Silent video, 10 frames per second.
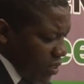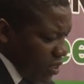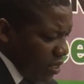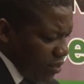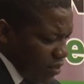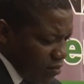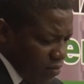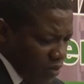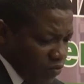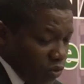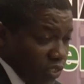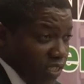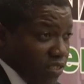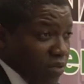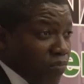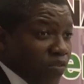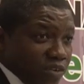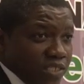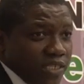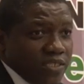And therefore, it is the
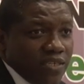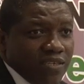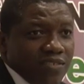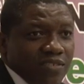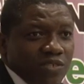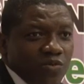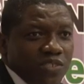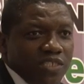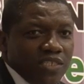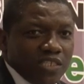private sector which is